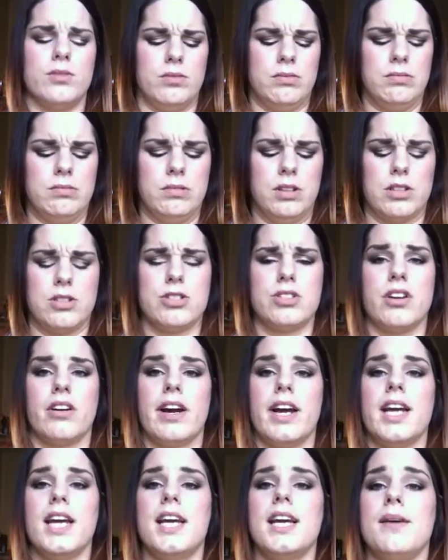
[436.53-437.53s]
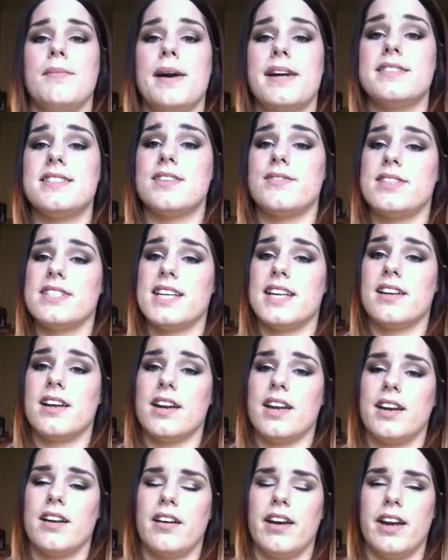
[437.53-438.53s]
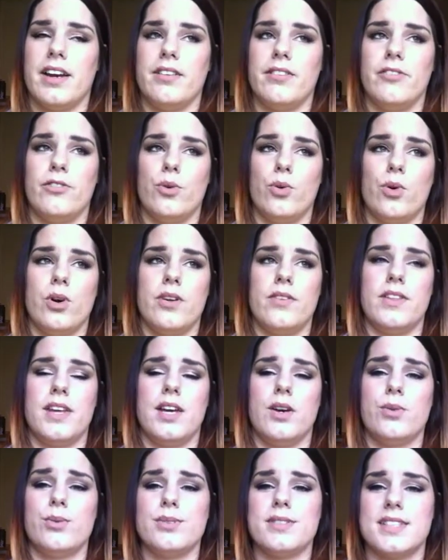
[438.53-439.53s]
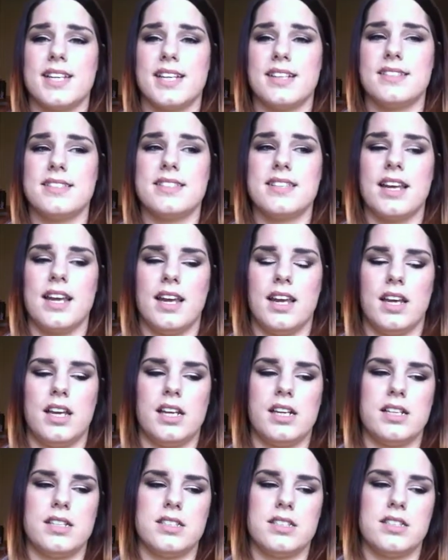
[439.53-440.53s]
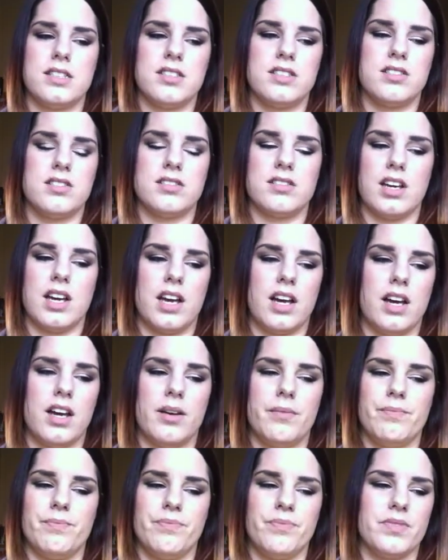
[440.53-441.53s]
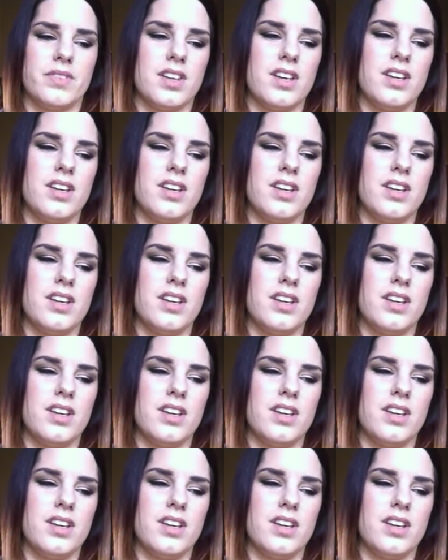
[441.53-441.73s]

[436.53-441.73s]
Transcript: Oh gosh, sorry, about $17.99 for the core sets, and so I